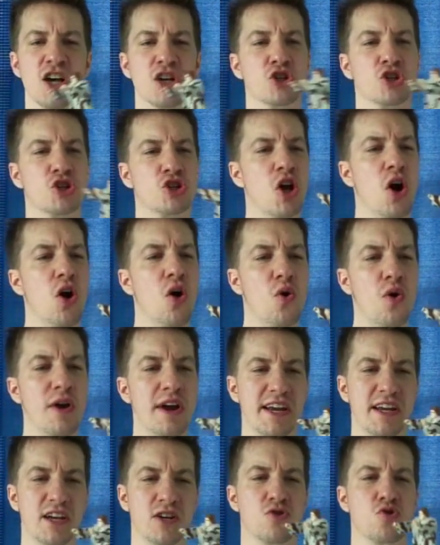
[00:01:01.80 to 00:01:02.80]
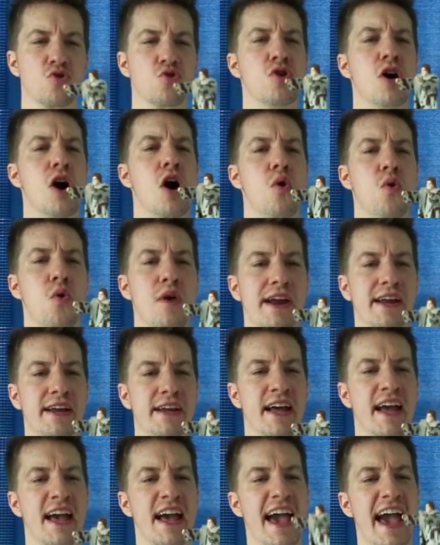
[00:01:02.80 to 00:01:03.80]
sowing, growing,
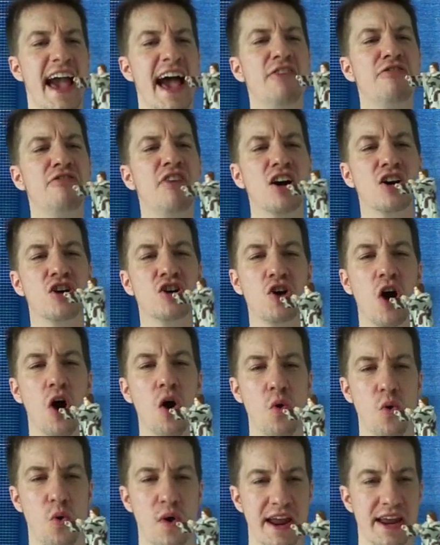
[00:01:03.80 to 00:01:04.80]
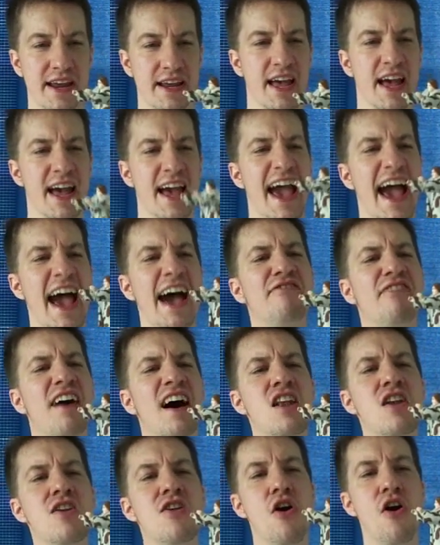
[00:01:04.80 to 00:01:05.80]
ever going,
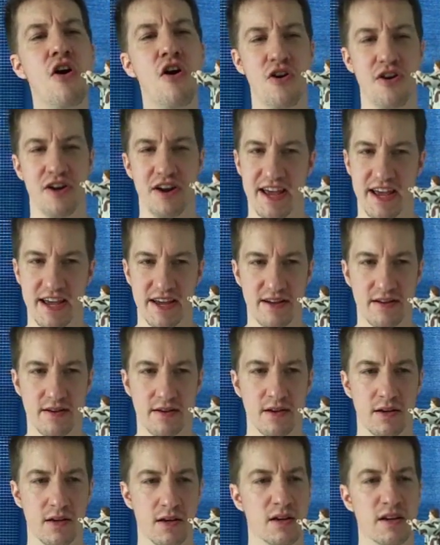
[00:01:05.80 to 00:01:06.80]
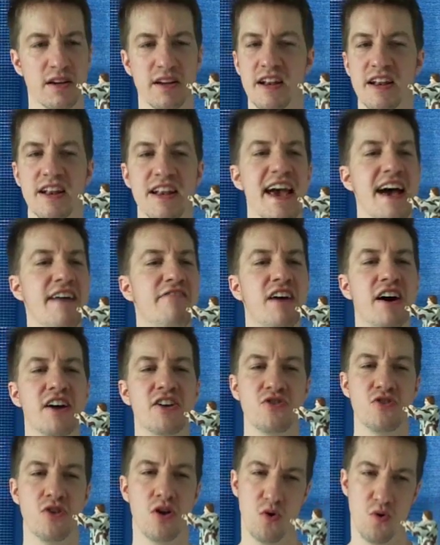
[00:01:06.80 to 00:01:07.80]
ever learning, never
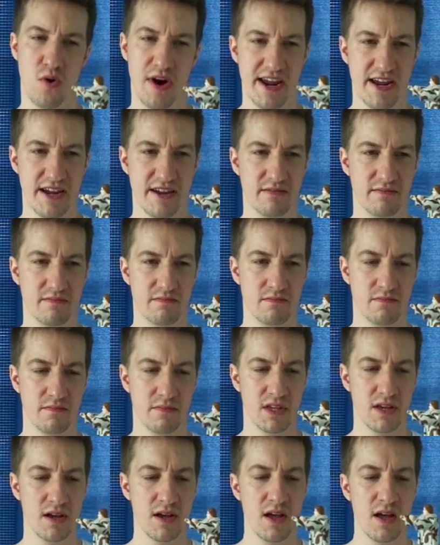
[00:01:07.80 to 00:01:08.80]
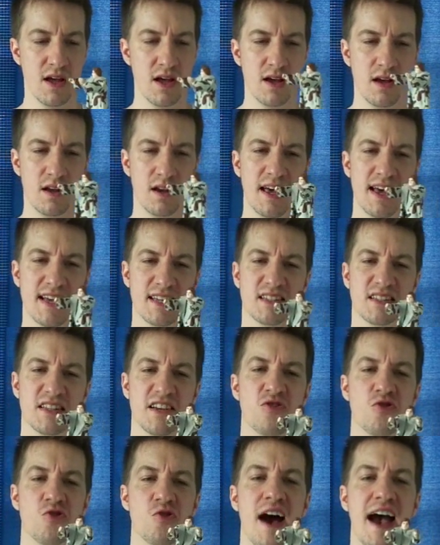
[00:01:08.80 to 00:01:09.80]
knowing, less
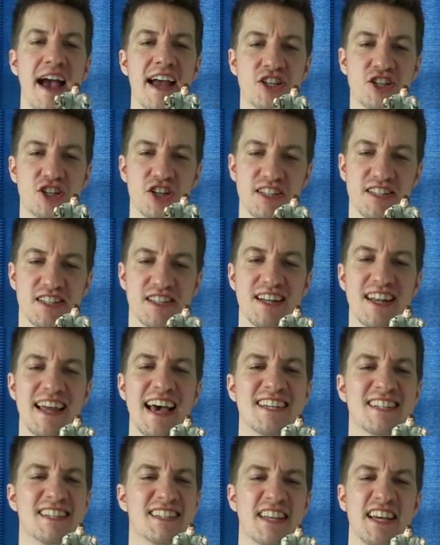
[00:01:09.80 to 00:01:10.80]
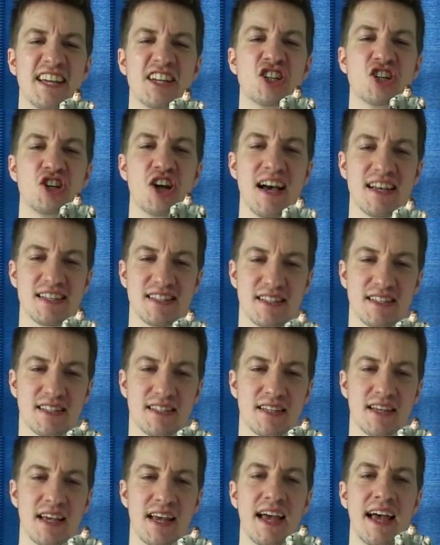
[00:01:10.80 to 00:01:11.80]
than righteous, less than
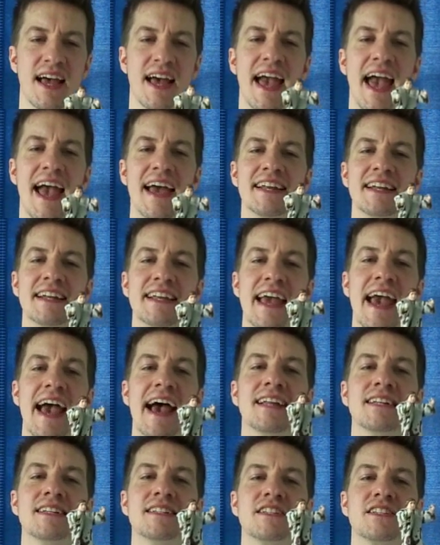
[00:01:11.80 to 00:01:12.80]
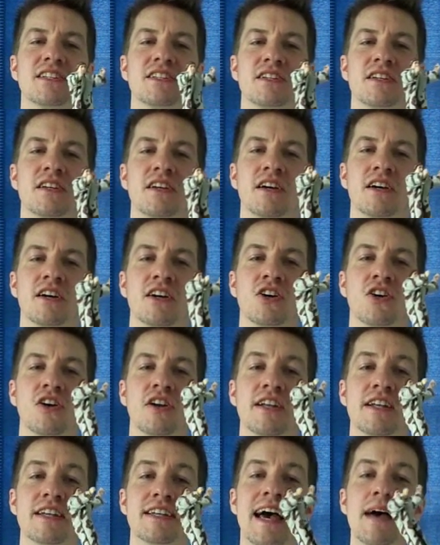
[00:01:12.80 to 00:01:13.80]
just, and in the end,
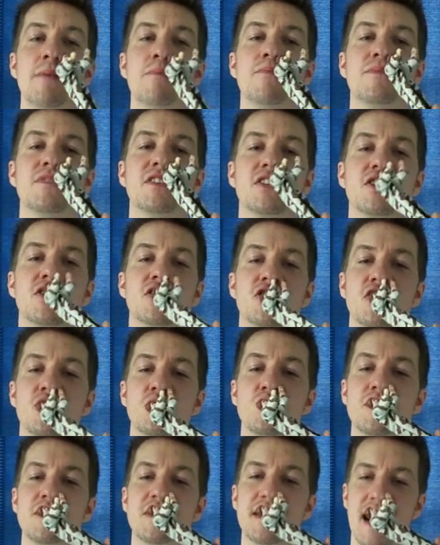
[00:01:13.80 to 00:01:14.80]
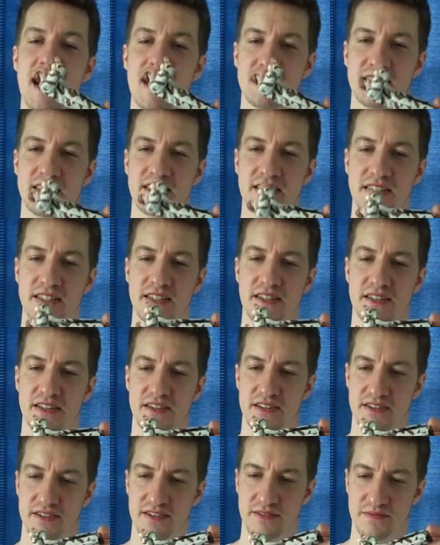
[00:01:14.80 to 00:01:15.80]
condemned to
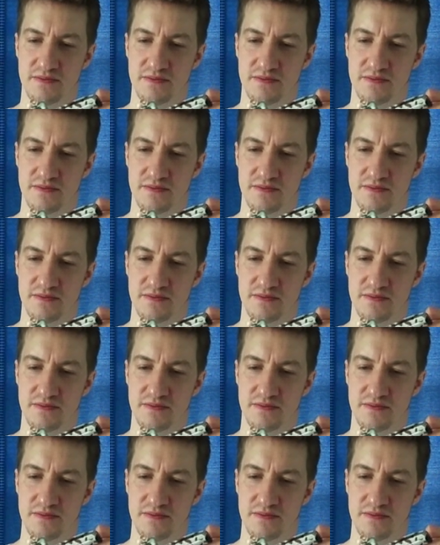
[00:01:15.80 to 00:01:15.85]
dust.